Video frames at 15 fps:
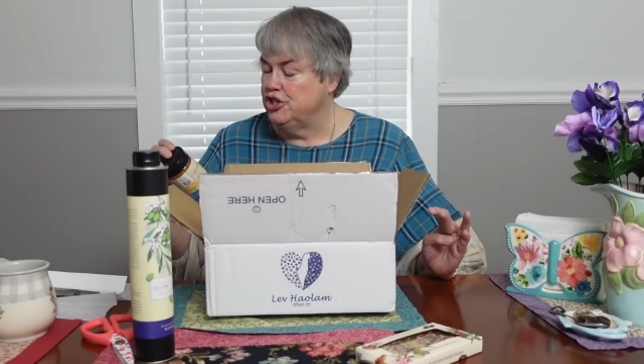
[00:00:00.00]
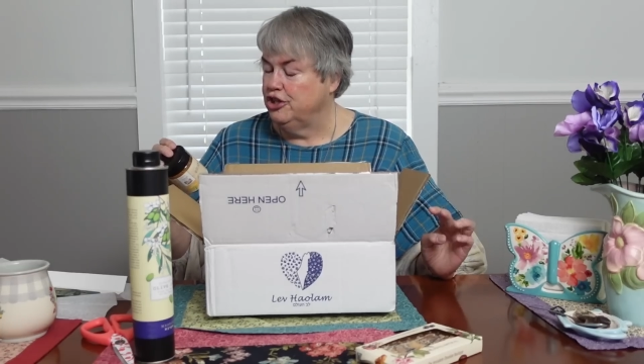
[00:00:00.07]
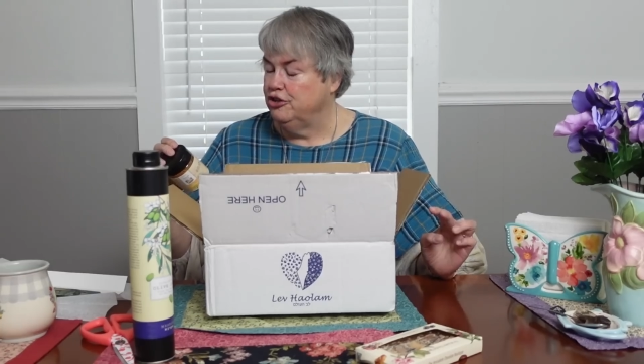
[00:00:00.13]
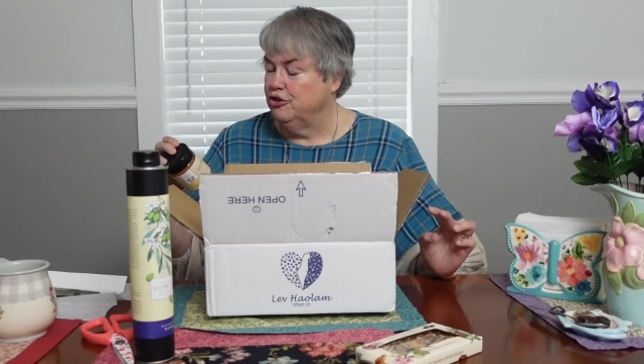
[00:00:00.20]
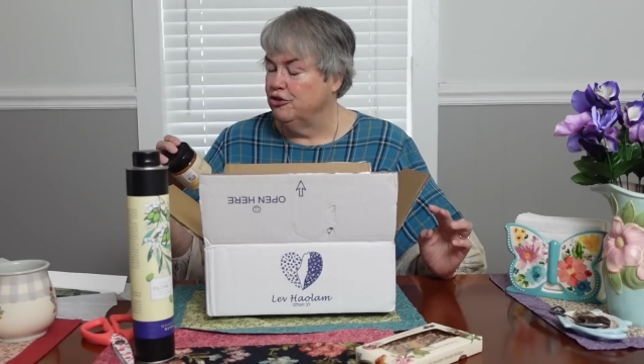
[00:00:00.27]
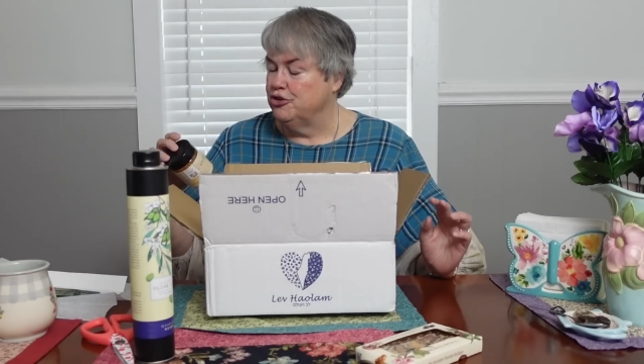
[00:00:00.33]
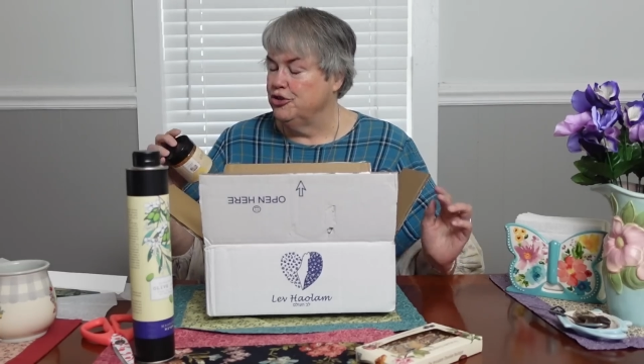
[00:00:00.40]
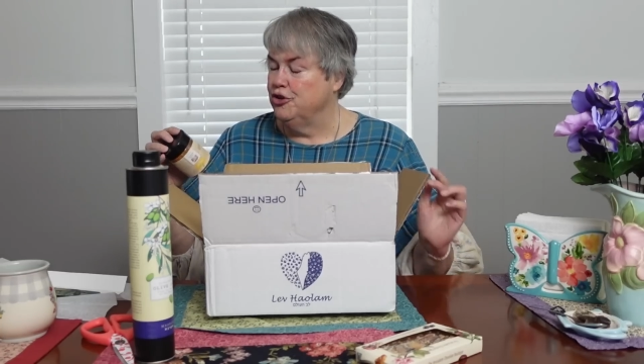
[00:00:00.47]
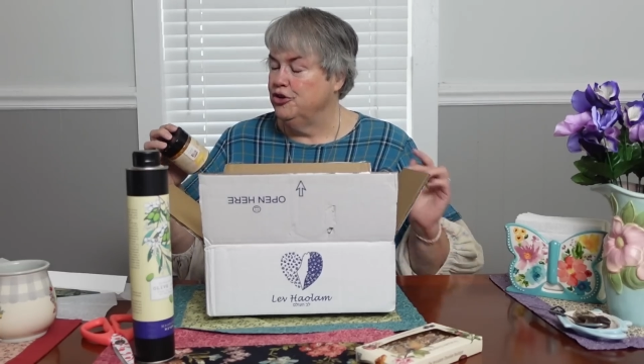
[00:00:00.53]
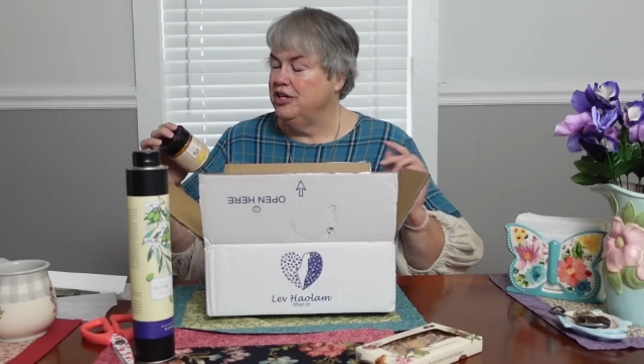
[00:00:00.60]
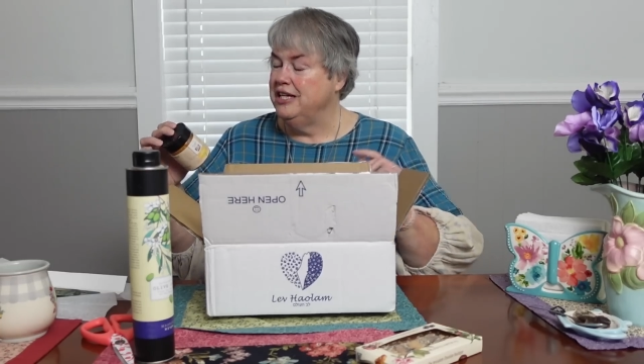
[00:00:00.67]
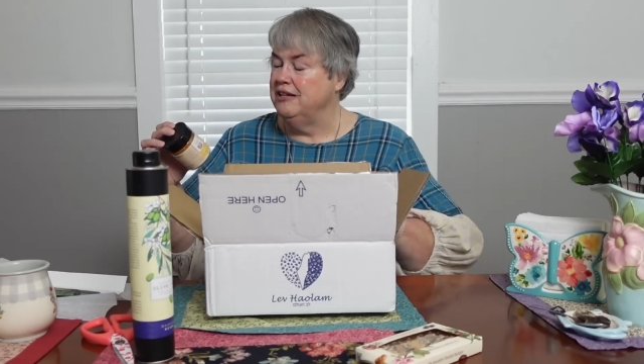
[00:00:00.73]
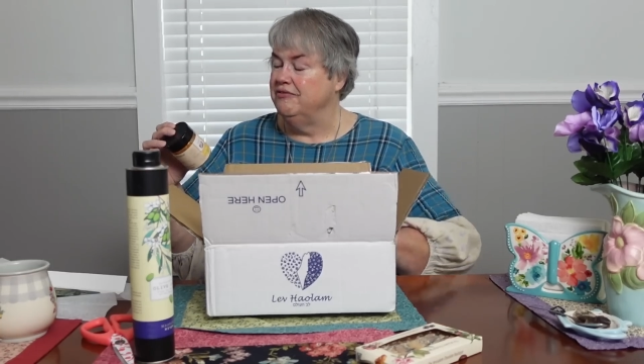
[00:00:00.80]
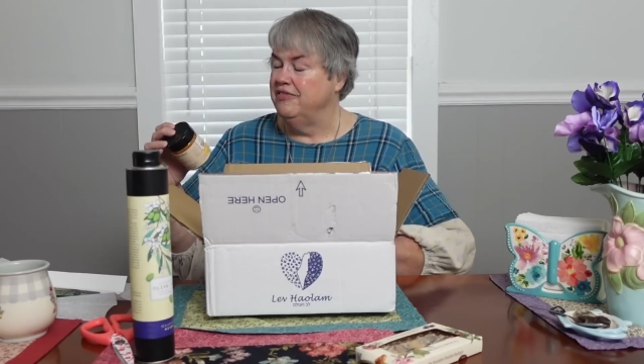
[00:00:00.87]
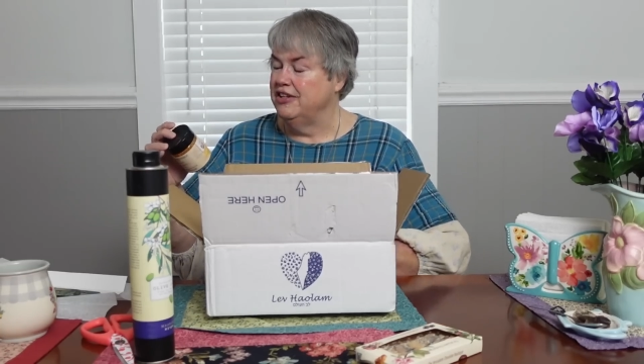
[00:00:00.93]
chicken or
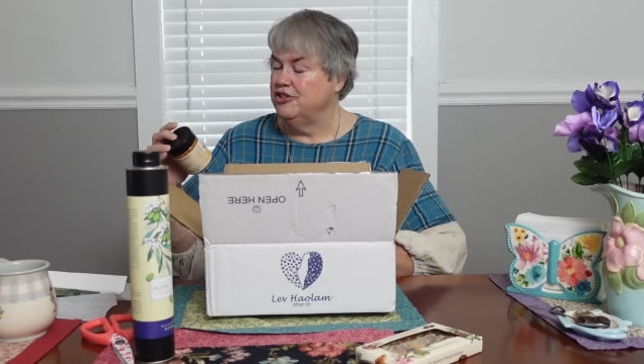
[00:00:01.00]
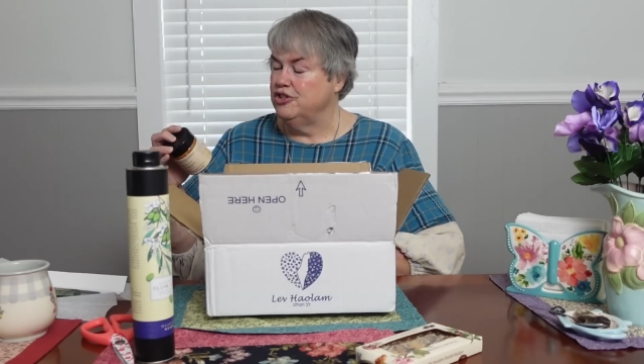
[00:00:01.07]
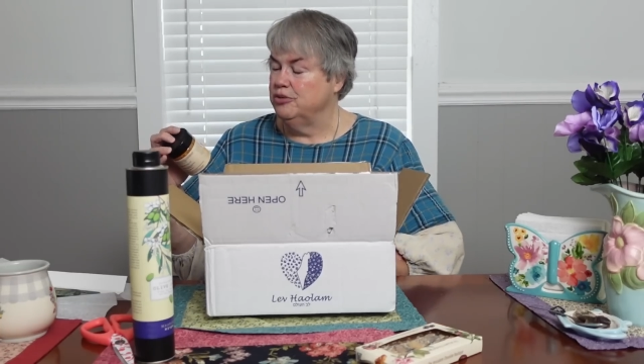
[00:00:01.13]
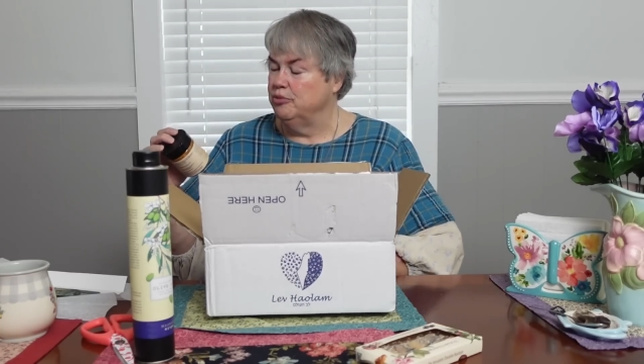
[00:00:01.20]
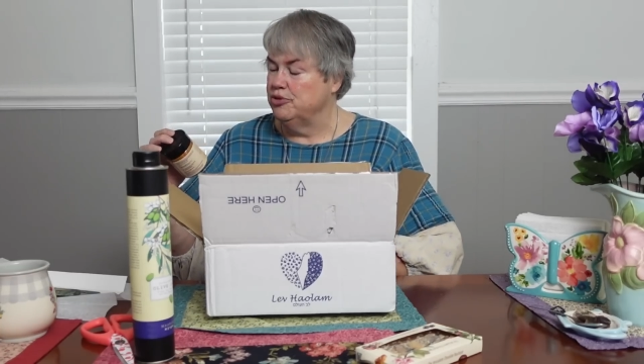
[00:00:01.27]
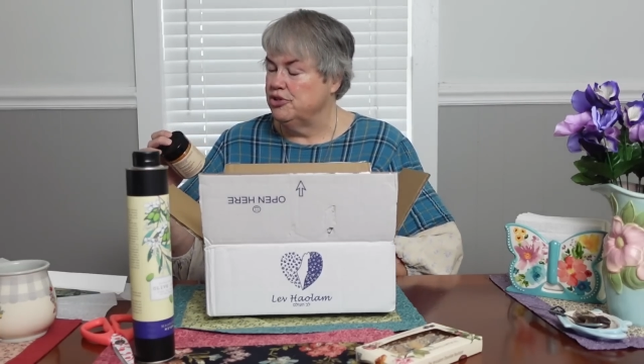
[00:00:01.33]
turkey, and vegetable